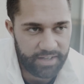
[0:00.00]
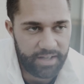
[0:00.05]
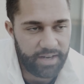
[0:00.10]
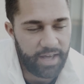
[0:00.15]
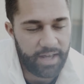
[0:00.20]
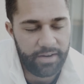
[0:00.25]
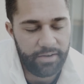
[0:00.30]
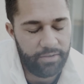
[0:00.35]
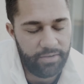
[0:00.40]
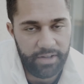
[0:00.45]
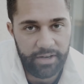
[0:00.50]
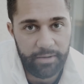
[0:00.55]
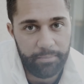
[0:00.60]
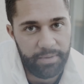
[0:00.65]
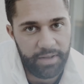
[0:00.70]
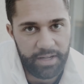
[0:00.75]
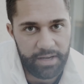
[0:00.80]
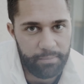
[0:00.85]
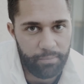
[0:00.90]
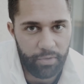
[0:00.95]
And I don't need to
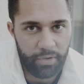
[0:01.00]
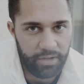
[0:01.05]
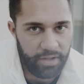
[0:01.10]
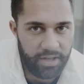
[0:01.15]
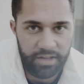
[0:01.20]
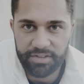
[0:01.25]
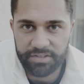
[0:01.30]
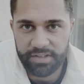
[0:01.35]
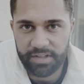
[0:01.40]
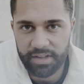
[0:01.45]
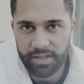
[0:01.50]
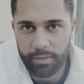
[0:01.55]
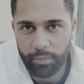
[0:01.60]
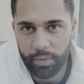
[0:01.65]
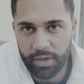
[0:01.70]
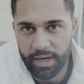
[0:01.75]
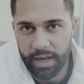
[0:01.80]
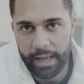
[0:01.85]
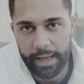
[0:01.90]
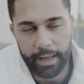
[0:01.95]
be any more lazy than
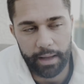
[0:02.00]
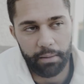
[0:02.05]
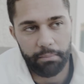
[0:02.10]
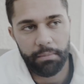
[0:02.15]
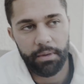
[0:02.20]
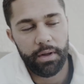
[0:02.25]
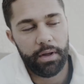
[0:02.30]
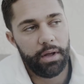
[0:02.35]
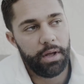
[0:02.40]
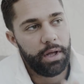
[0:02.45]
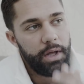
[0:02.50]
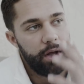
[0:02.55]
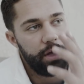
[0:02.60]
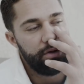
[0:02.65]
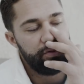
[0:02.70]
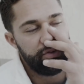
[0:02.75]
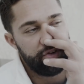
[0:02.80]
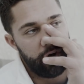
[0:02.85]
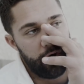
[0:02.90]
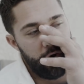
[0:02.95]
what I am.
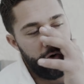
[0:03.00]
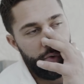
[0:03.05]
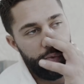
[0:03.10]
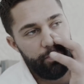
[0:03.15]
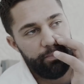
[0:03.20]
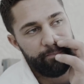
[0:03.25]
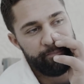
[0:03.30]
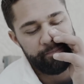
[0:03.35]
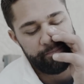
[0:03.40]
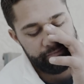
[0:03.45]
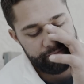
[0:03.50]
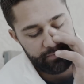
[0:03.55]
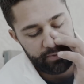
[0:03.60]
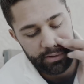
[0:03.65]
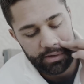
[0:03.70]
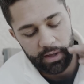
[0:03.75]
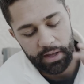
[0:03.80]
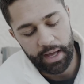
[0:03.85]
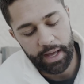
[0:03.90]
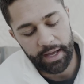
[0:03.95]
So
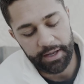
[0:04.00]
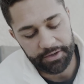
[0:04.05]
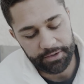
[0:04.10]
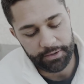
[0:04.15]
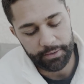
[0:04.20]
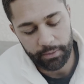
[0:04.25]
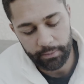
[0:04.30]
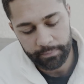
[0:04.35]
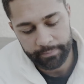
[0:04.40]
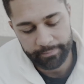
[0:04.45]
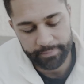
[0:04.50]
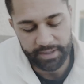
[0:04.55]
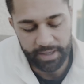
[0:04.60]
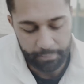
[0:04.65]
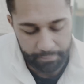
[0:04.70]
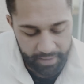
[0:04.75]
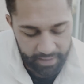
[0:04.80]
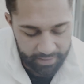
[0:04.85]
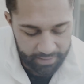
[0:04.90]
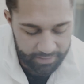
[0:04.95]
I do, but
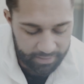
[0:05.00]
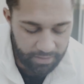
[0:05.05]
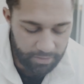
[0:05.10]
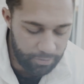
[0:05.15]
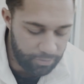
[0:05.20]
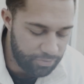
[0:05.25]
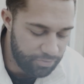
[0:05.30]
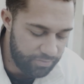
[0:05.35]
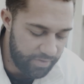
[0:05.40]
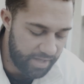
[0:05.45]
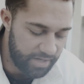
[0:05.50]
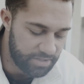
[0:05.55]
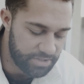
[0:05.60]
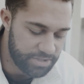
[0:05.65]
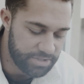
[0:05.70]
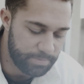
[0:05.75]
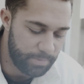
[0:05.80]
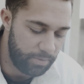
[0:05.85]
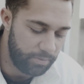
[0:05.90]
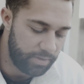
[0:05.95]
I'm not like a huge fan of
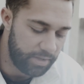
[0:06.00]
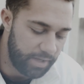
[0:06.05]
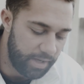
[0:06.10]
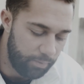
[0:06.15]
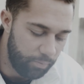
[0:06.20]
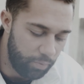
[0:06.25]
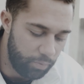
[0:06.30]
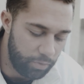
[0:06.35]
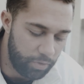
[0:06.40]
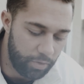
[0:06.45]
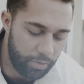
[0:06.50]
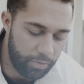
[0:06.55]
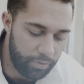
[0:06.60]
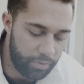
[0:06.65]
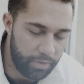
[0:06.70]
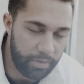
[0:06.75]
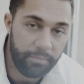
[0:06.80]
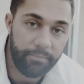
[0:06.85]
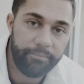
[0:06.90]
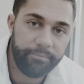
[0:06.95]
smoking. I won't go to
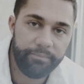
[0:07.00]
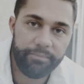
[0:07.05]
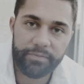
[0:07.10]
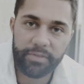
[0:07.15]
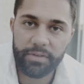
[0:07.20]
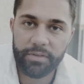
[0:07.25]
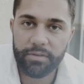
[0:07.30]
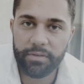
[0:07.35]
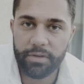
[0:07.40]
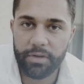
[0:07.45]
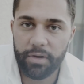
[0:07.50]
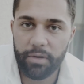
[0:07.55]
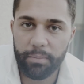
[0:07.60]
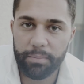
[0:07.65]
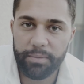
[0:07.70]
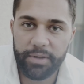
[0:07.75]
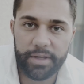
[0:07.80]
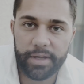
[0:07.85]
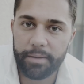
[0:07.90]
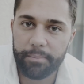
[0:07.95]
a
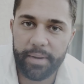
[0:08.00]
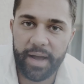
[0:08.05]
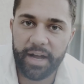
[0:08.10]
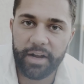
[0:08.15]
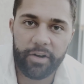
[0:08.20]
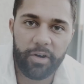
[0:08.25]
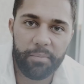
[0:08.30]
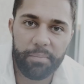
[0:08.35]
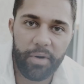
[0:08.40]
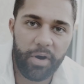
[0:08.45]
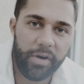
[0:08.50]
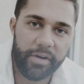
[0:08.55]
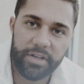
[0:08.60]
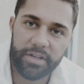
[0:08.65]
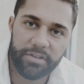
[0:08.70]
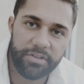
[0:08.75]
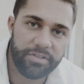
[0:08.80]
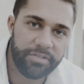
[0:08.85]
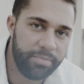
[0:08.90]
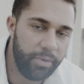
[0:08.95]
kickback or party
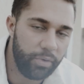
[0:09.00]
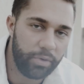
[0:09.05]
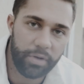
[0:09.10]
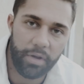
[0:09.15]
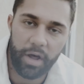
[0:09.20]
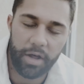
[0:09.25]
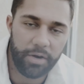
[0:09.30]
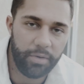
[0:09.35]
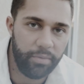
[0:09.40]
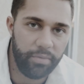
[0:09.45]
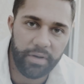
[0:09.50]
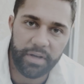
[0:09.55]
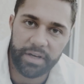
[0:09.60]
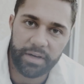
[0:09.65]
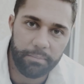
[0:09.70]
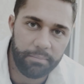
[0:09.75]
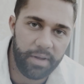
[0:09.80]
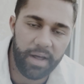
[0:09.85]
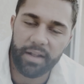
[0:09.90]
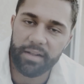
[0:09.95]
and smoke a lot of weed.
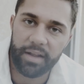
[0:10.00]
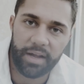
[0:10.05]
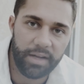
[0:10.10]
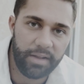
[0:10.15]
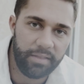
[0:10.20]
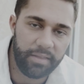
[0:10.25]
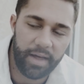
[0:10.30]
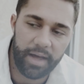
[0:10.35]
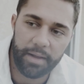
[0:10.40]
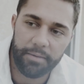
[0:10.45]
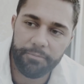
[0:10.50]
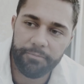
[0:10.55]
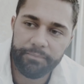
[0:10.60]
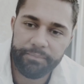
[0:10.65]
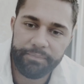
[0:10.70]
I'm not like that.